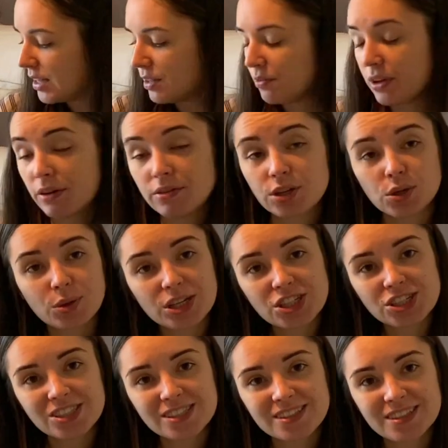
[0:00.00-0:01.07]
If you have any
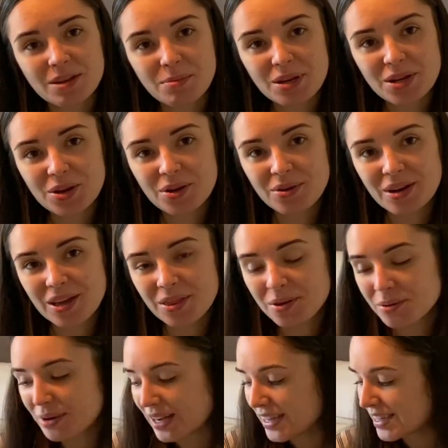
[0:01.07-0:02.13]
questions, let me know.
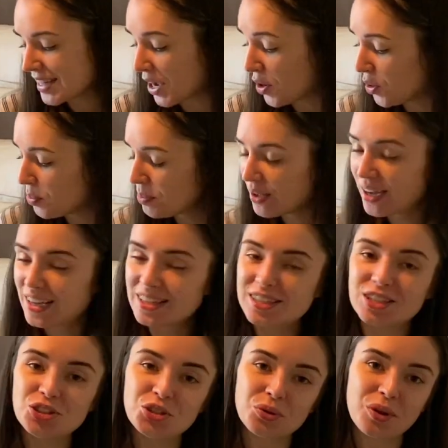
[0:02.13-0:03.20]
Otherwise, I hope you guys
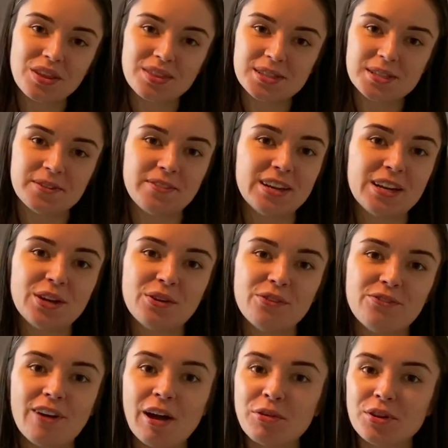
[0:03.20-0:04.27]
enjoyed this video,
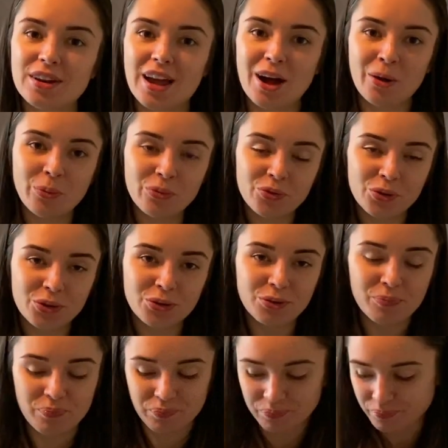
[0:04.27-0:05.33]
found it
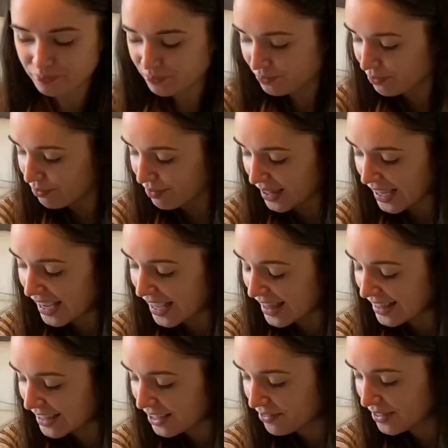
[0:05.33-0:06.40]
helpful,
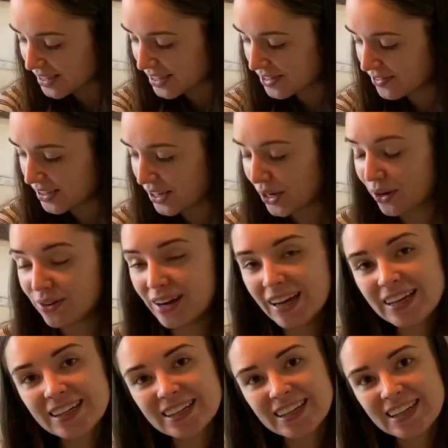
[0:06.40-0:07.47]
and give this video a
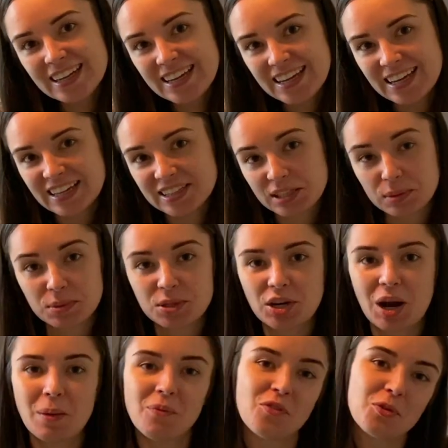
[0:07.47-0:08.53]
like and
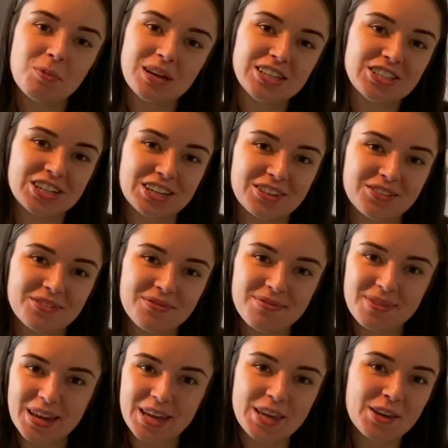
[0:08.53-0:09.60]
subscribe for my channel.
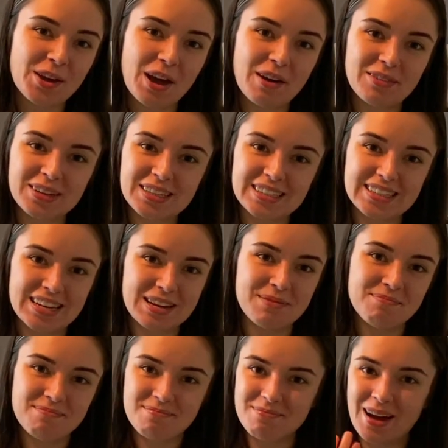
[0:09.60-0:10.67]
Thank you. Have a good day.
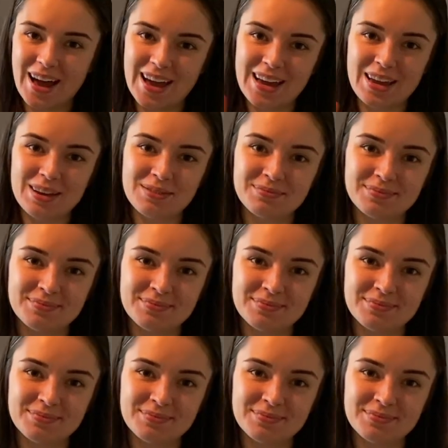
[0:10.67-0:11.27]
Bye.